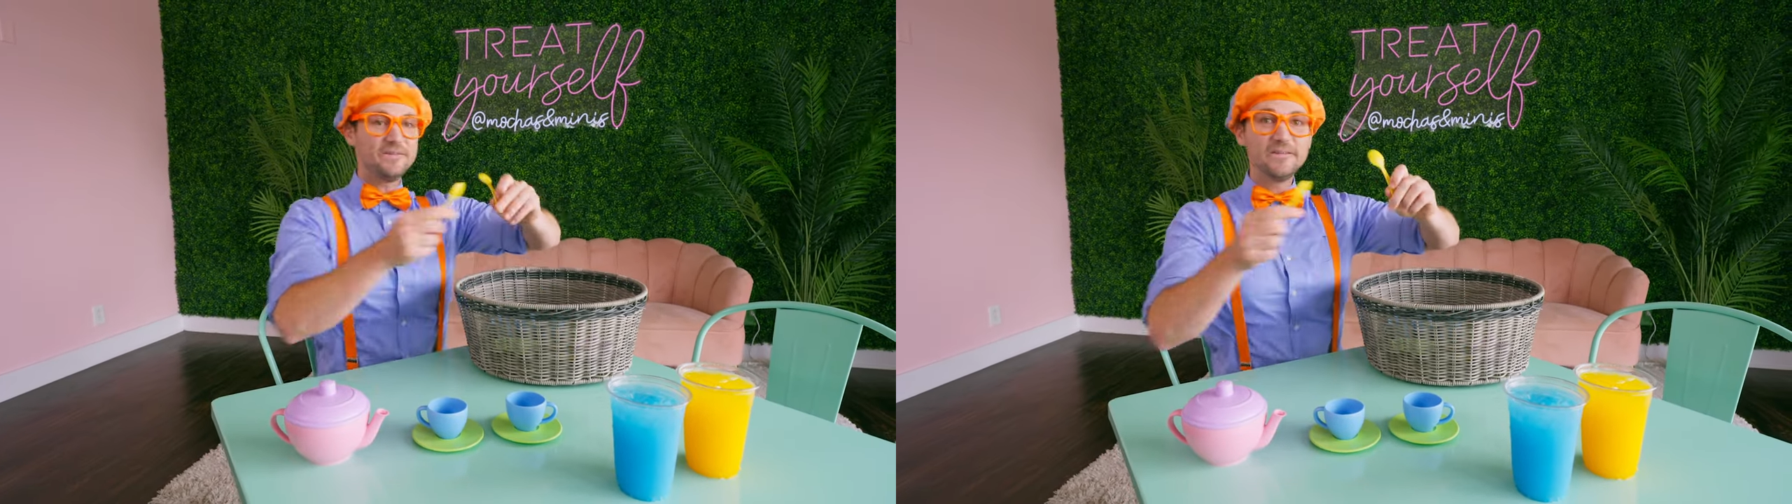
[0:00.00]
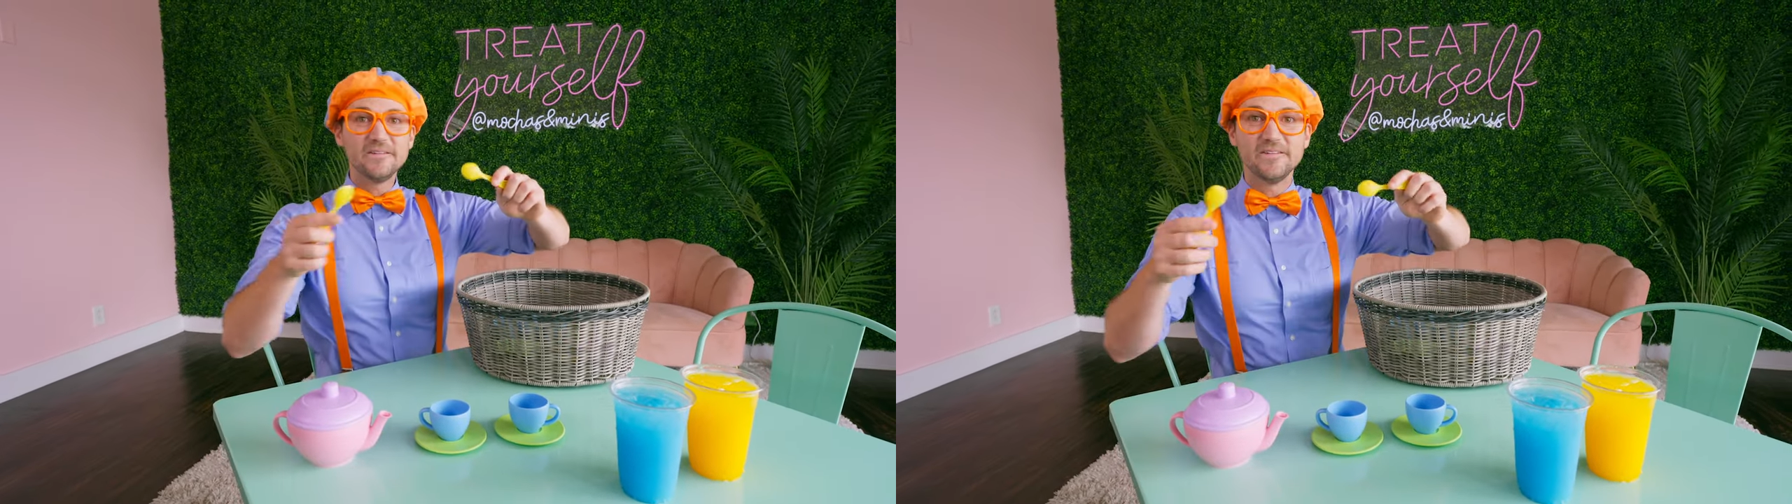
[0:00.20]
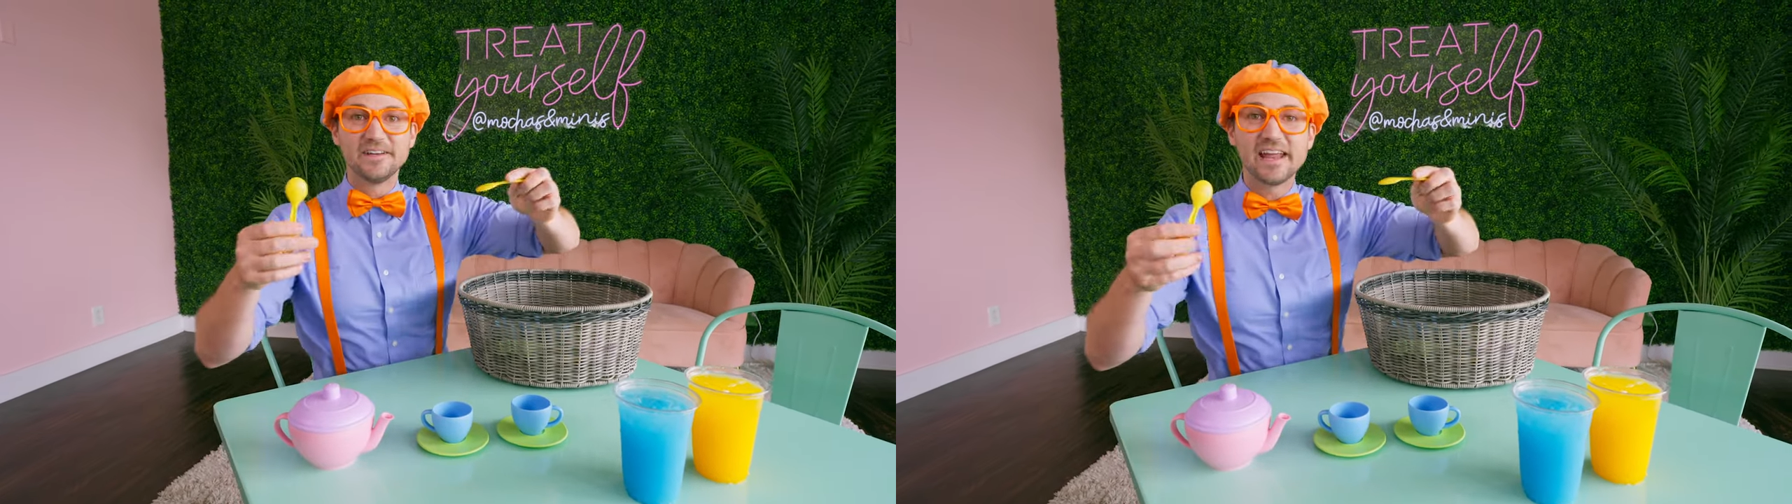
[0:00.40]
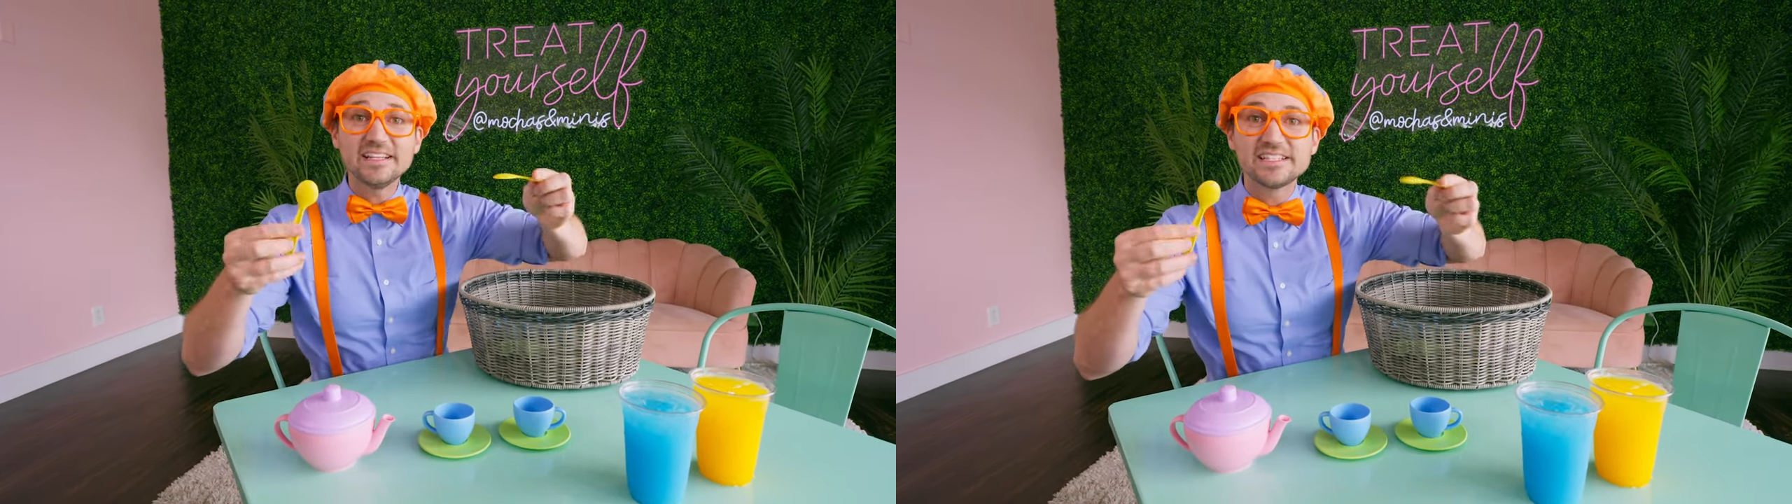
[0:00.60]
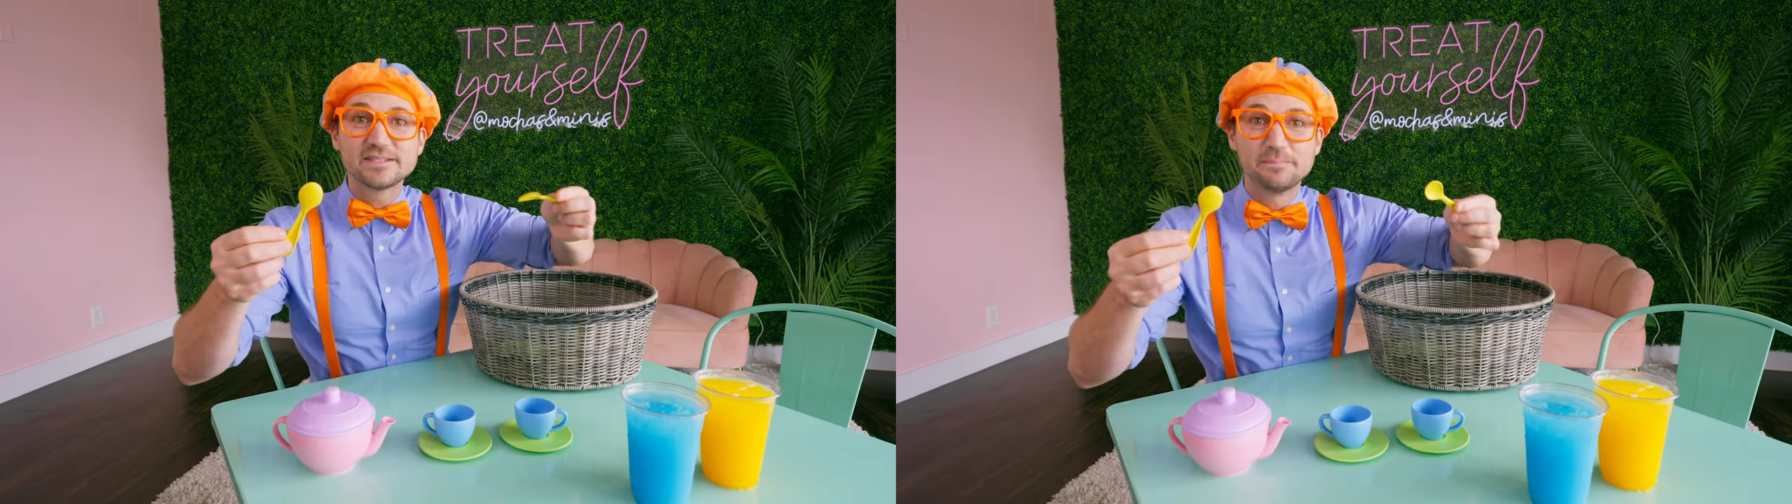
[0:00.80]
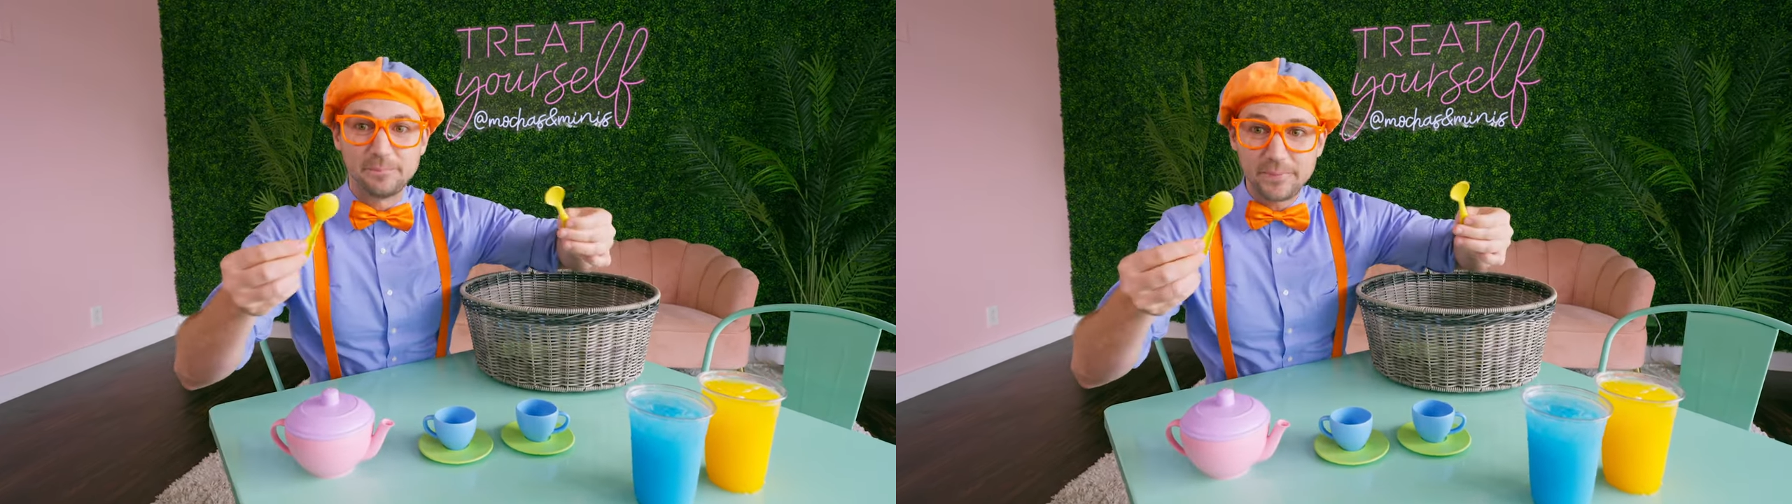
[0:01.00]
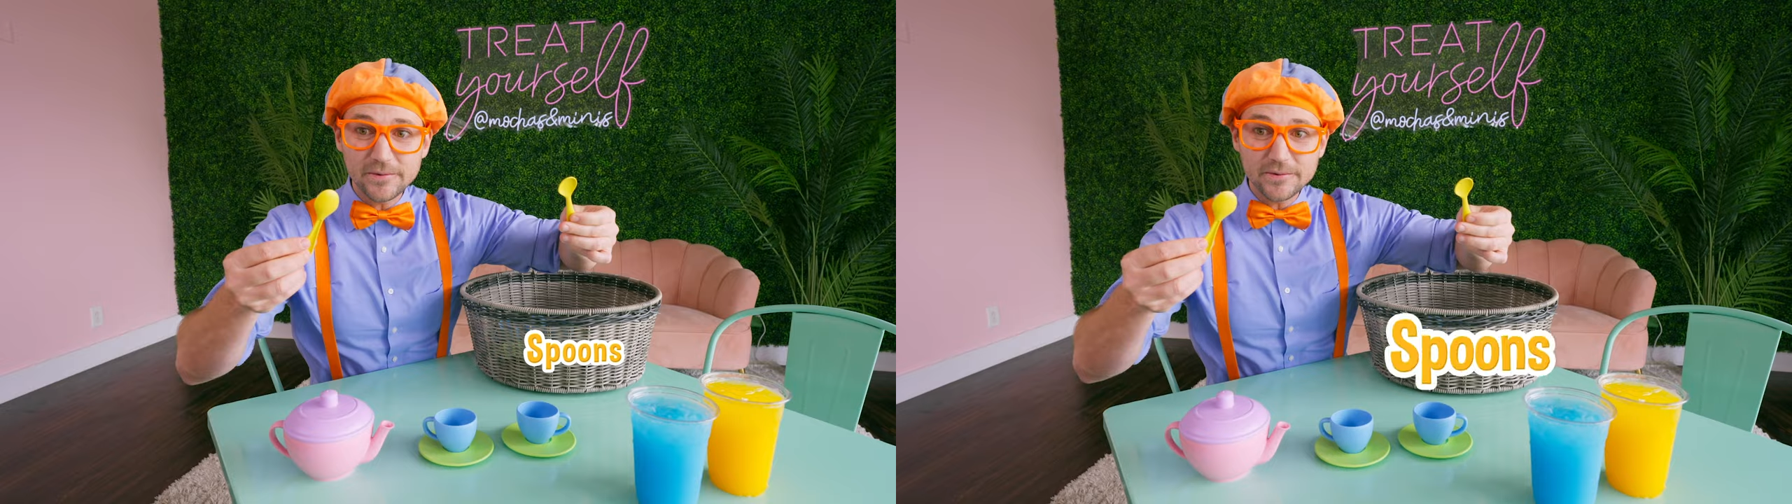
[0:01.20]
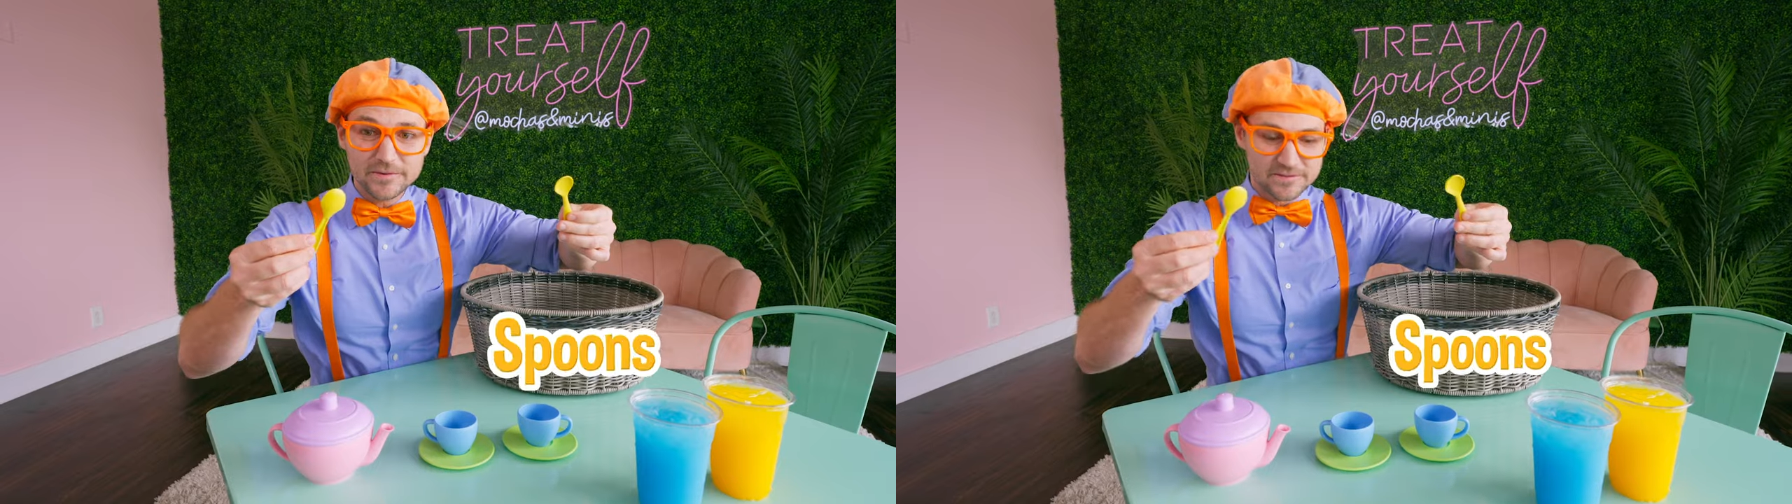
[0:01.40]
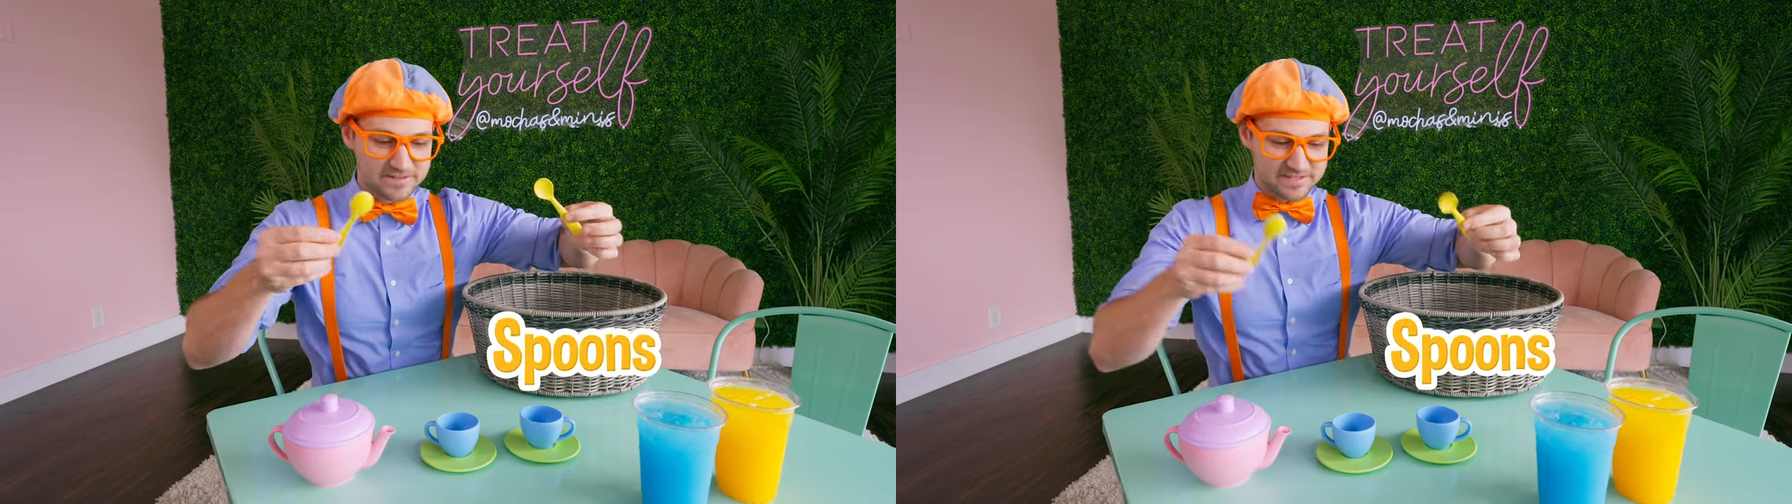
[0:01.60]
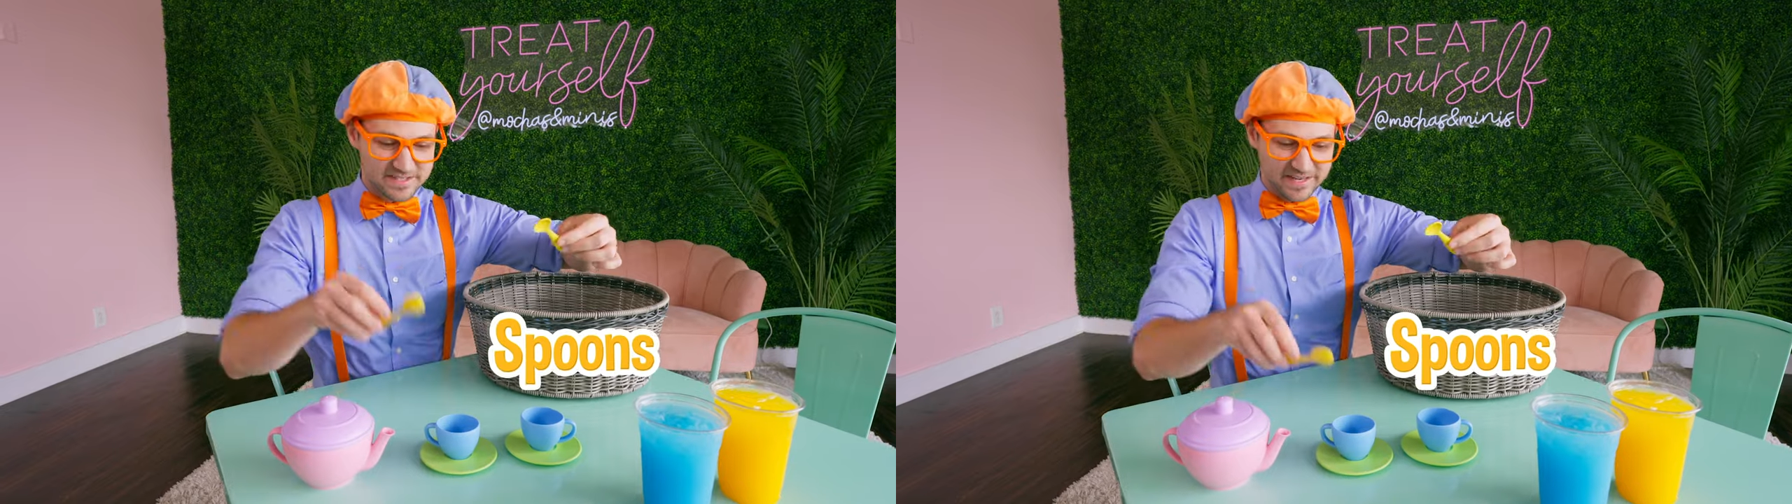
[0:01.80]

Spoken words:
ooh, nice spoons.